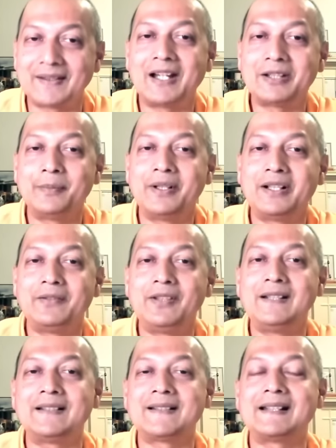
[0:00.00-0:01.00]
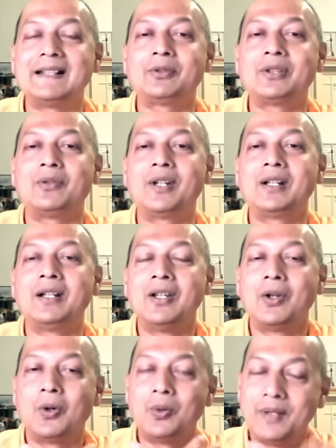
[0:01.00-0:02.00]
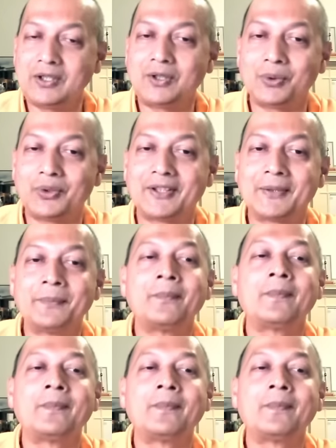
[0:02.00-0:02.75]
The Atman reveals itself to the one whom it chooses.